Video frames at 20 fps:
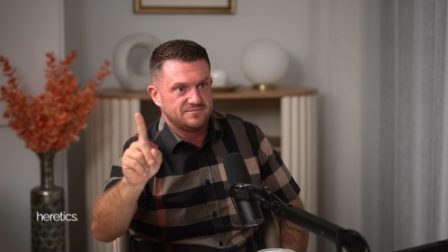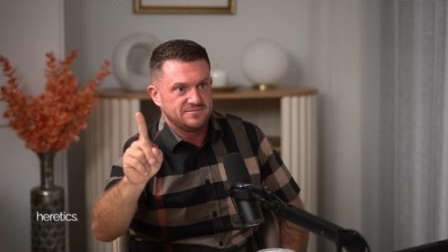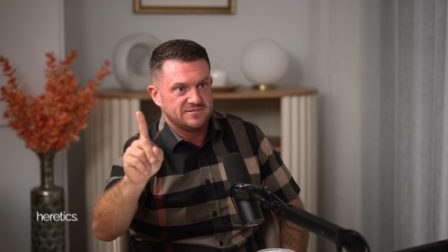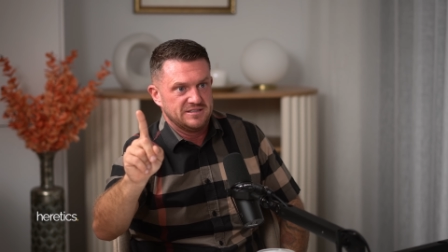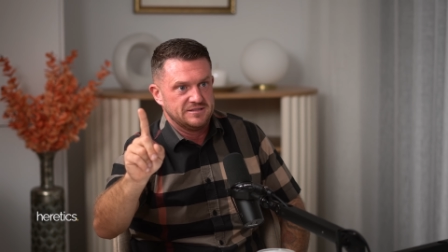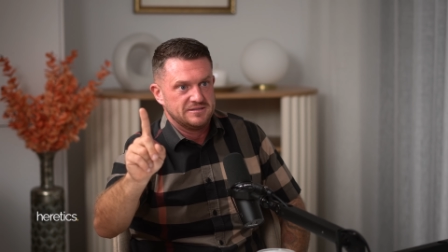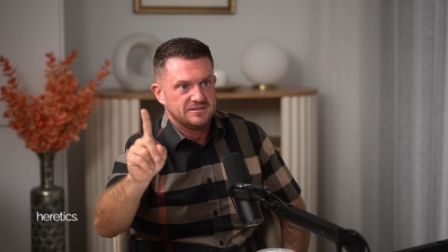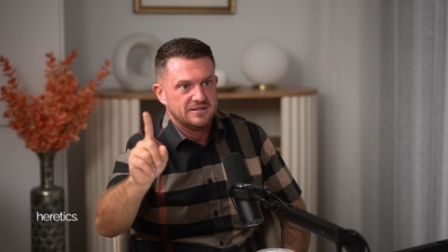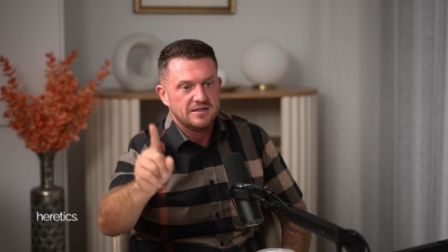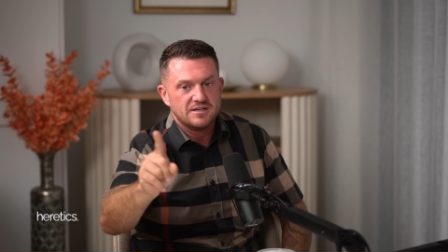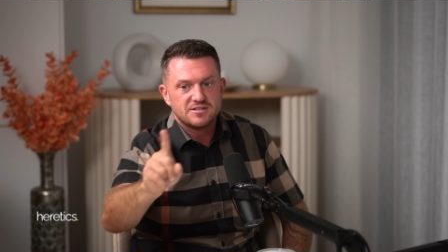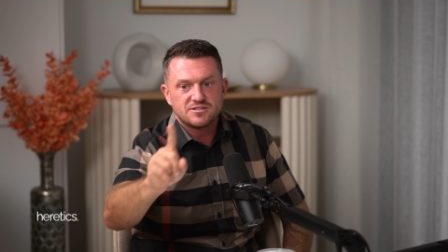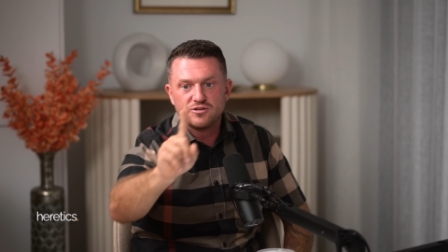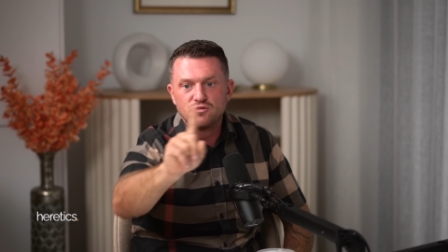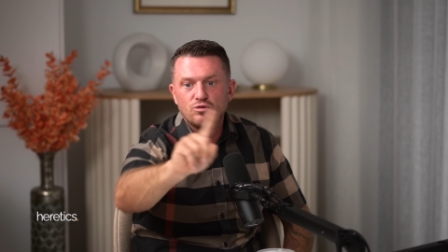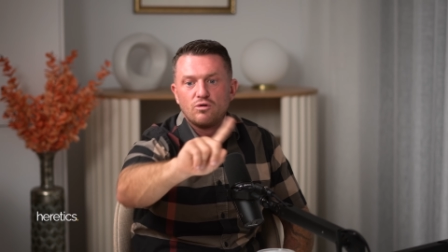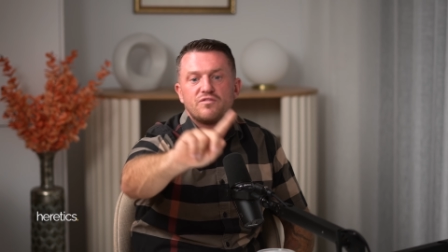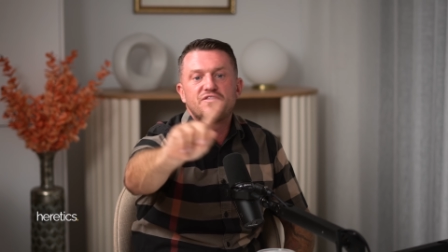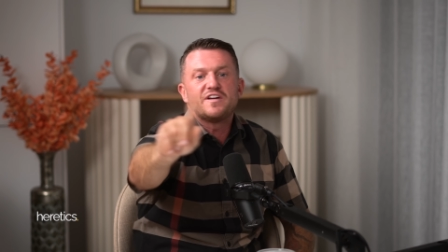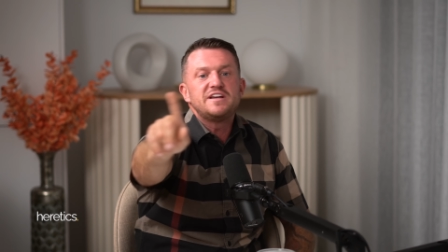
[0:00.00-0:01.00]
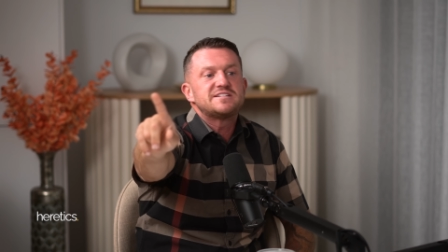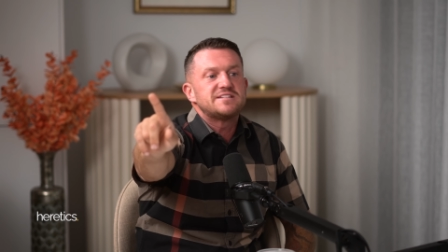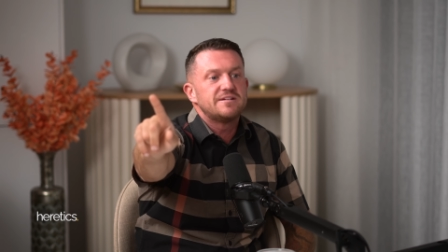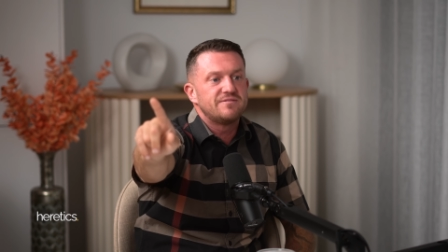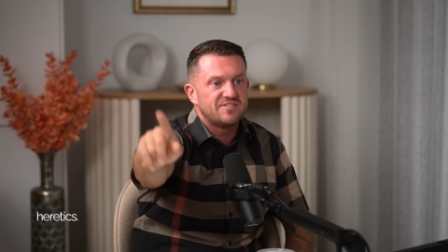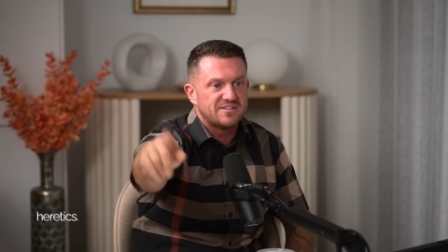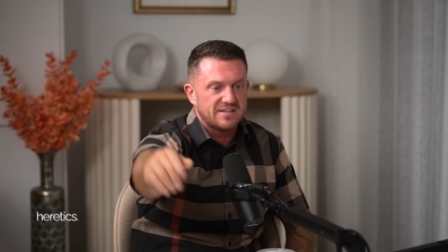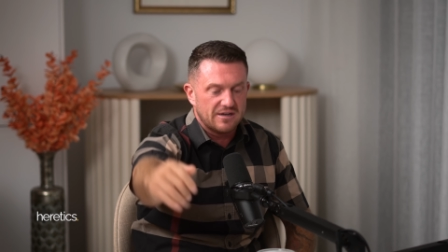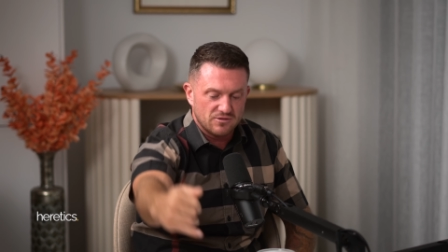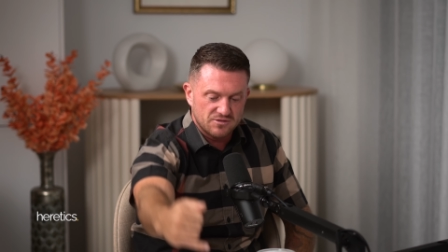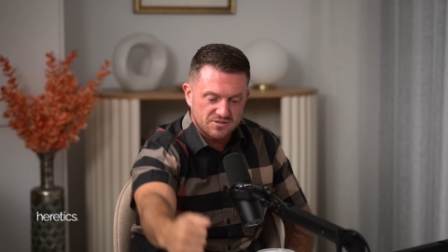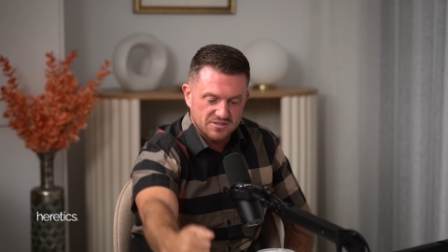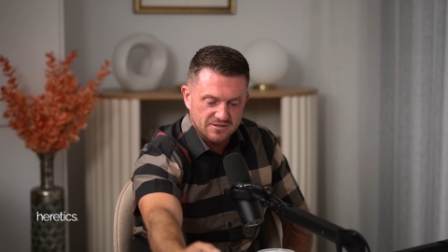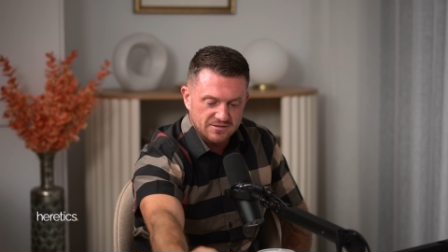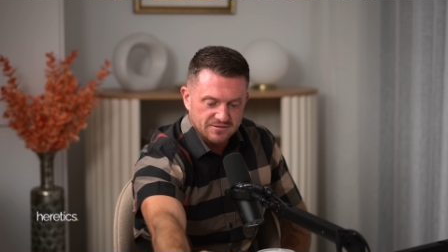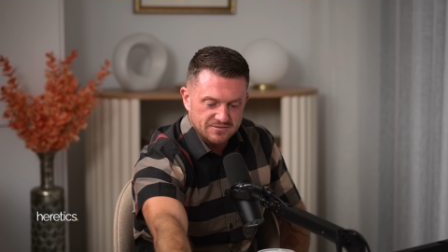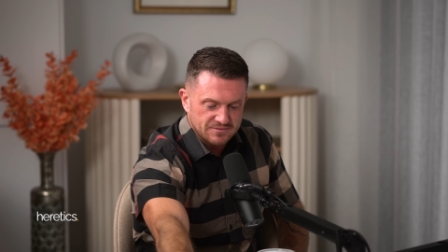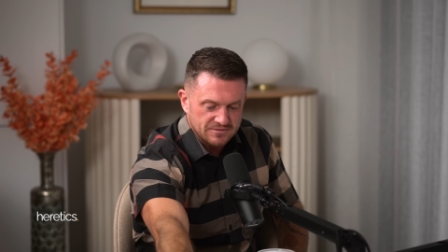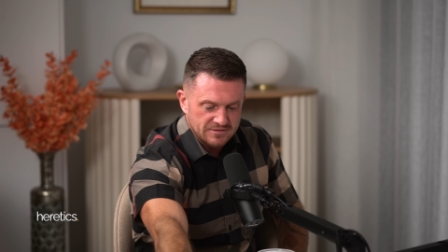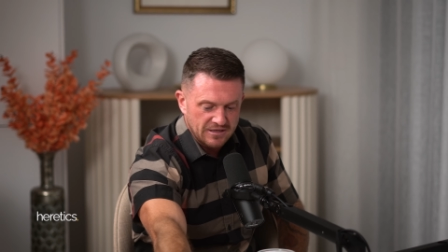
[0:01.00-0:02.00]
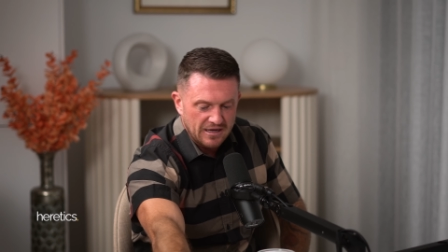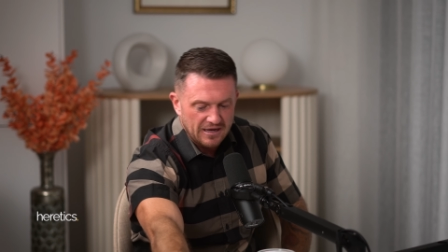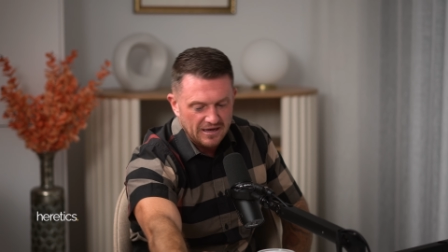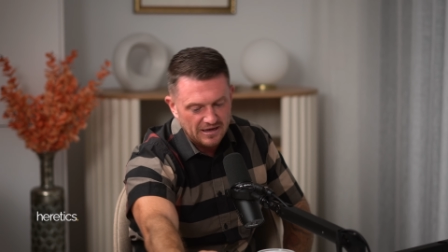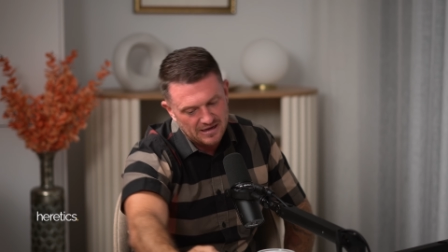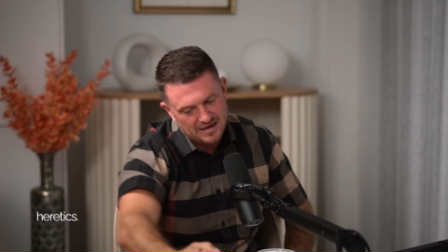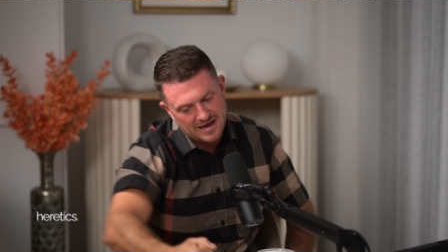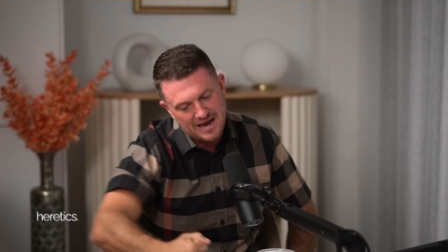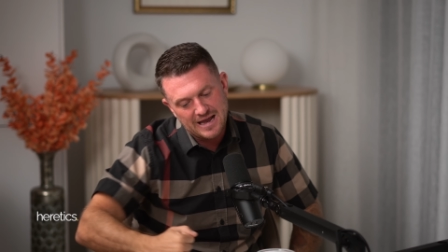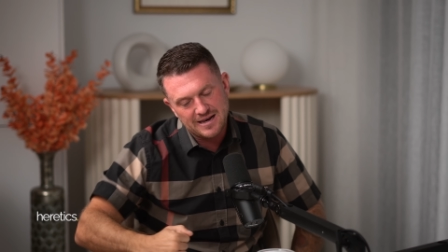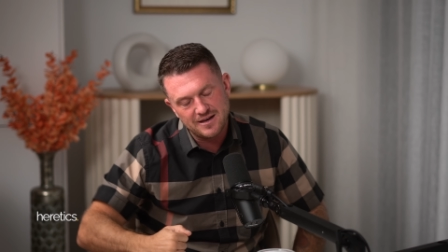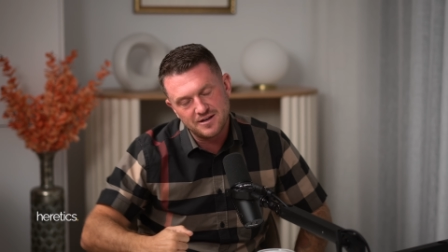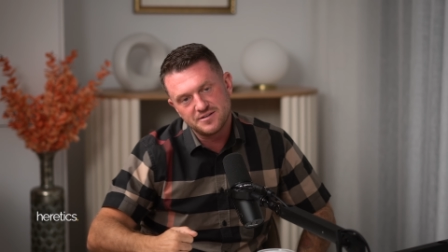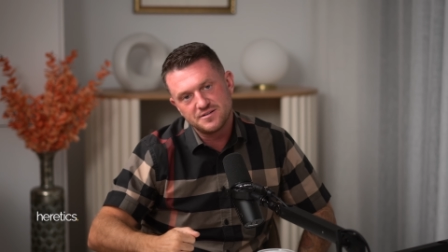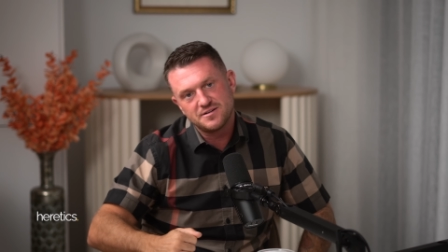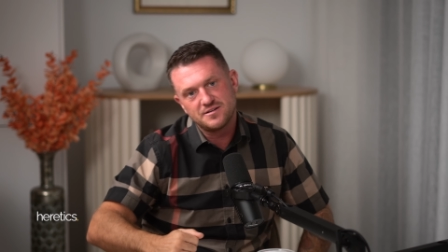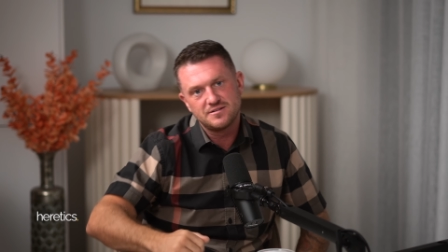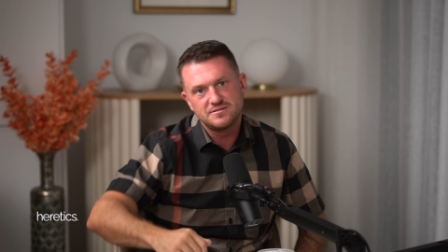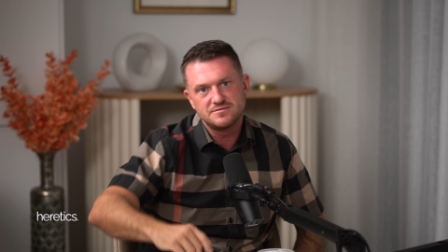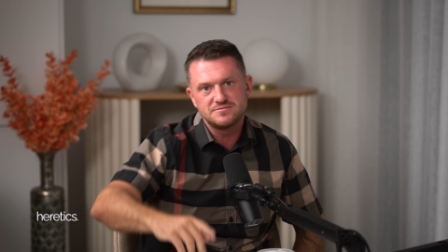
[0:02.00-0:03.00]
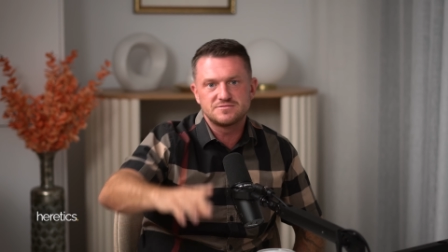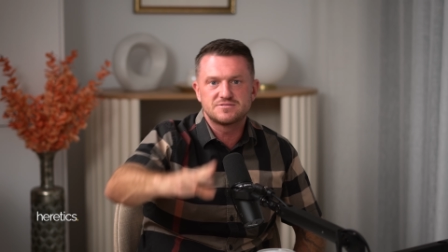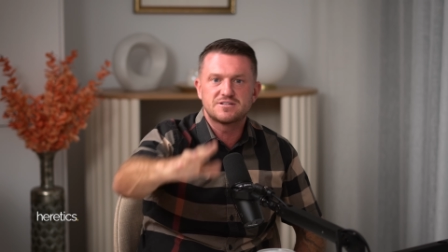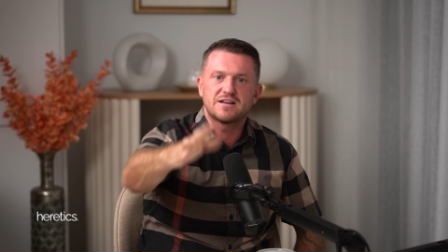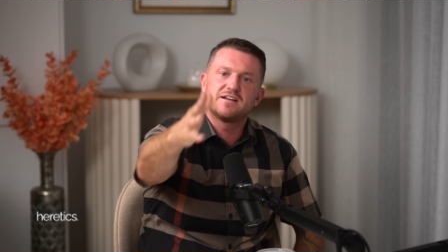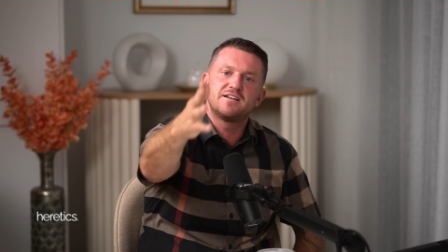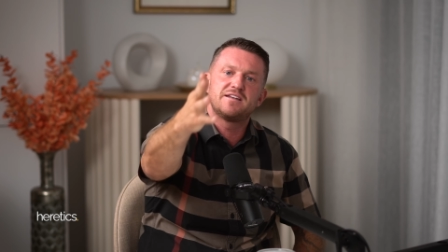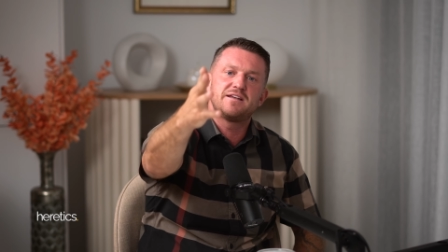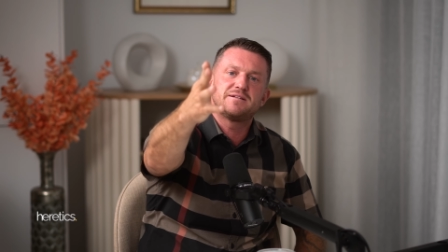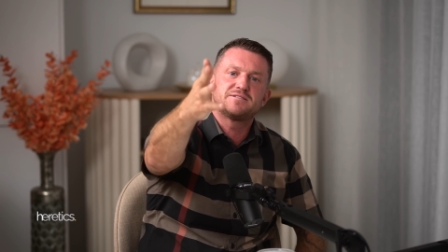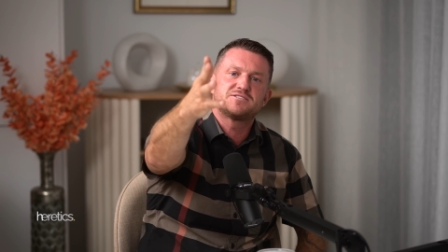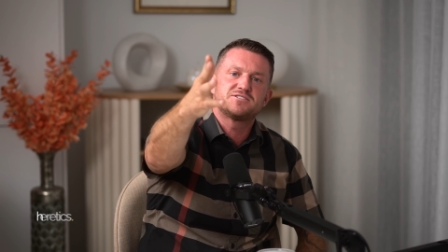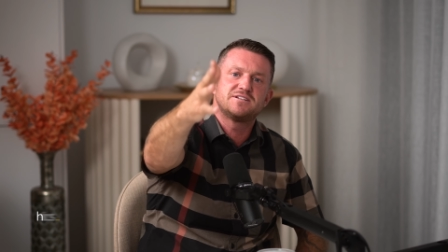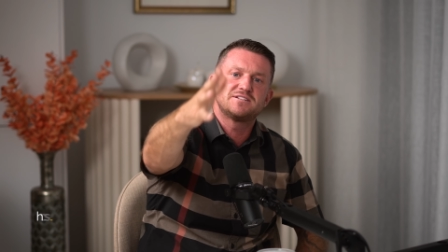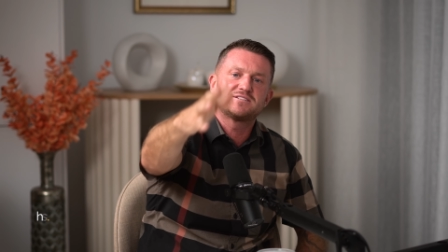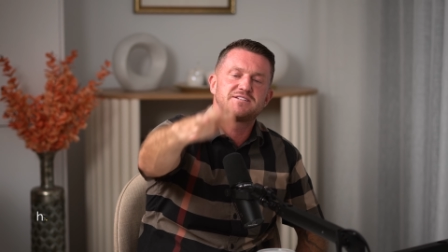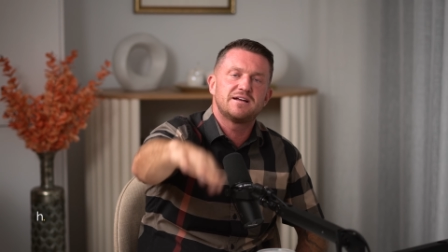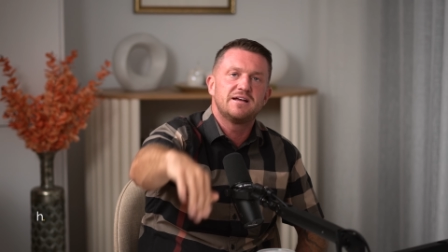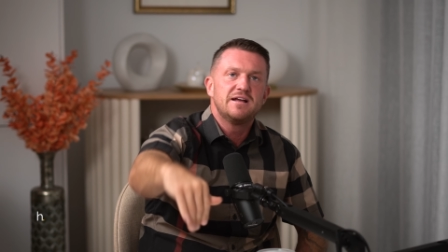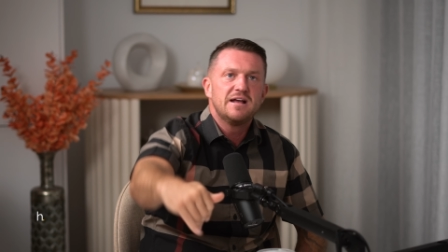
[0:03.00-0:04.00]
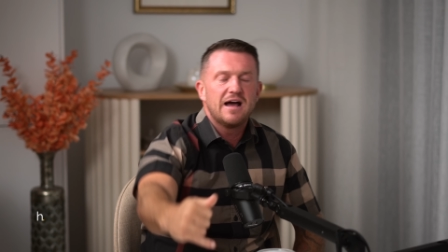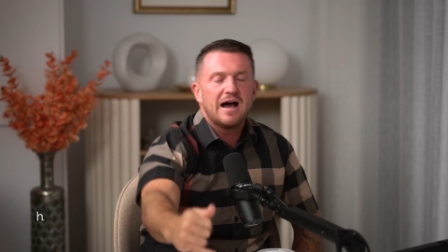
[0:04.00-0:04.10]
Yeah, so Northeast infidels, Alan can I mention his name?